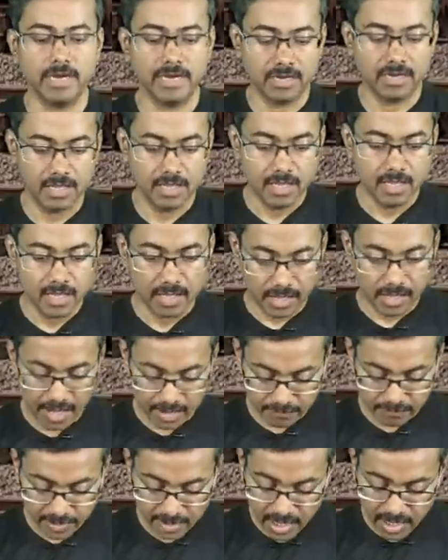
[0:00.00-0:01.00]
right?
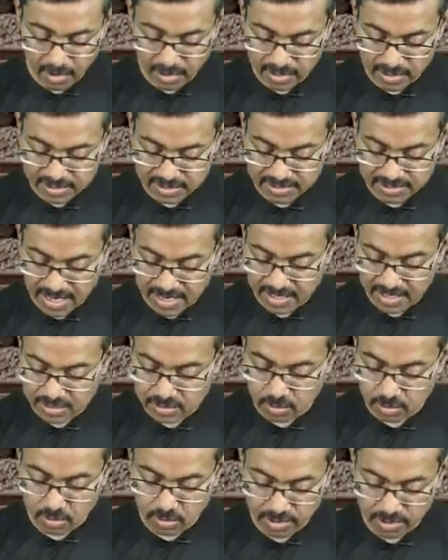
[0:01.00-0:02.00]
And we now understand
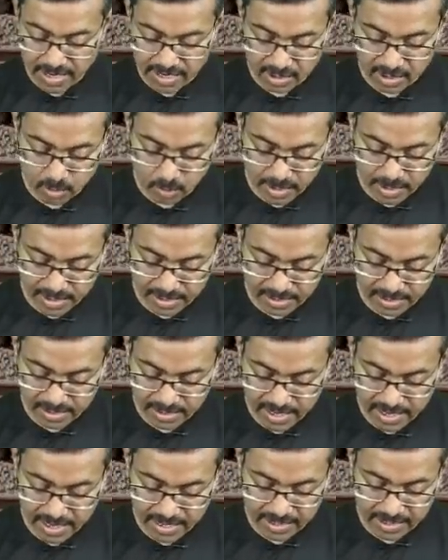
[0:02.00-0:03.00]
it's going to take
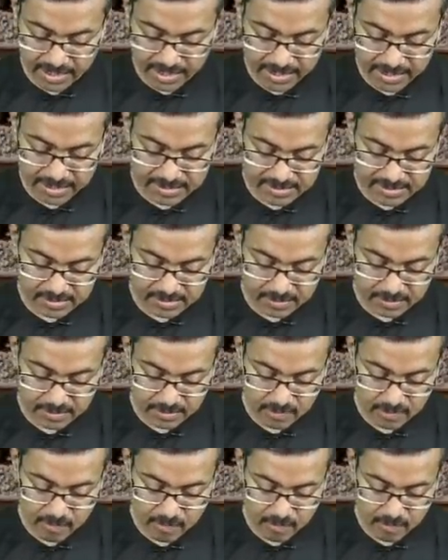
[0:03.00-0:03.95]
twenty-eight days